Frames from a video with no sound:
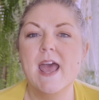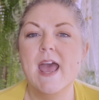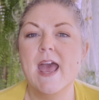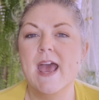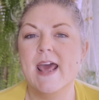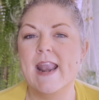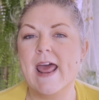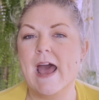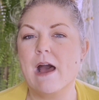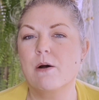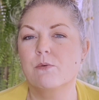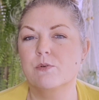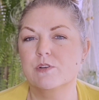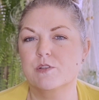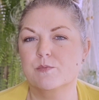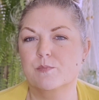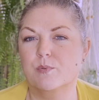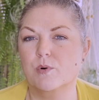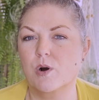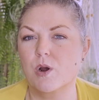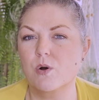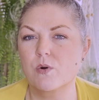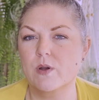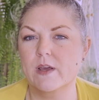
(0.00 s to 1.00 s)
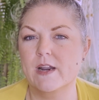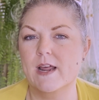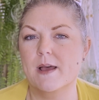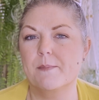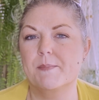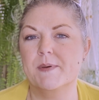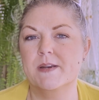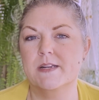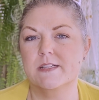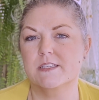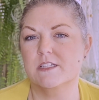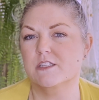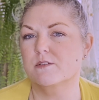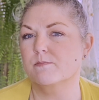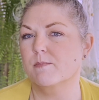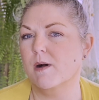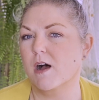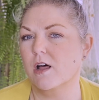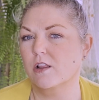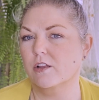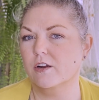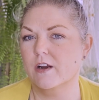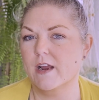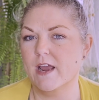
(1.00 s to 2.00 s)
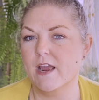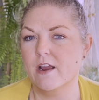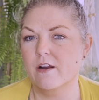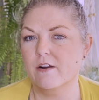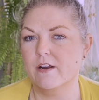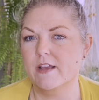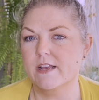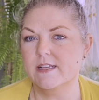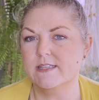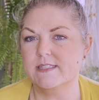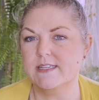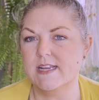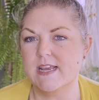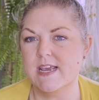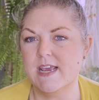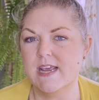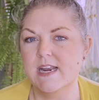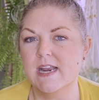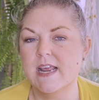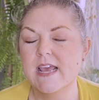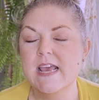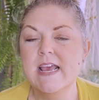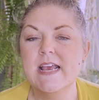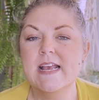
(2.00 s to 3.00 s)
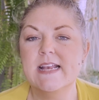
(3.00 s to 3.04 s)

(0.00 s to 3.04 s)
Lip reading: and how it was broken up into smaller areas to eat